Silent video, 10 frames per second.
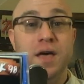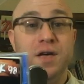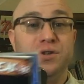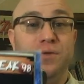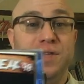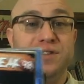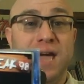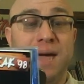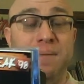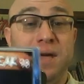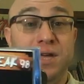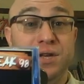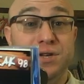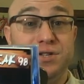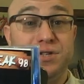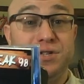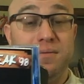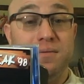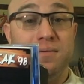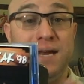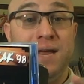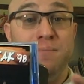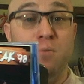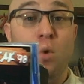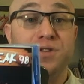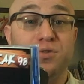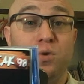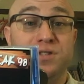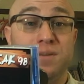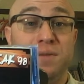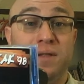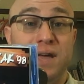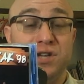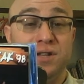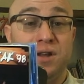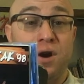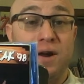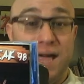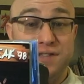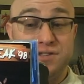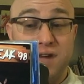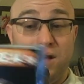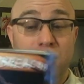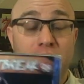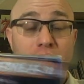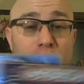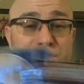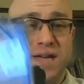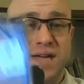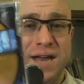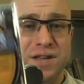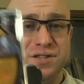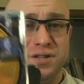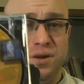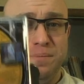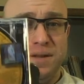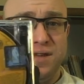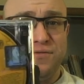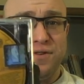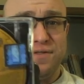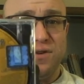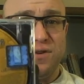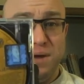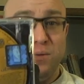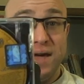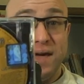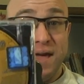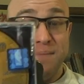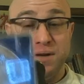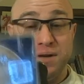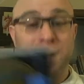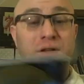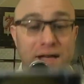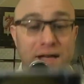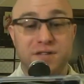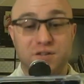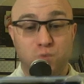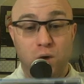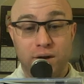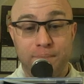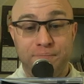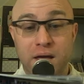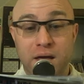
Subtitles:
So this game is leaning more towards simulation than arcade style, which again is a little bit different for a midway game, but nonetheless, that's welcome.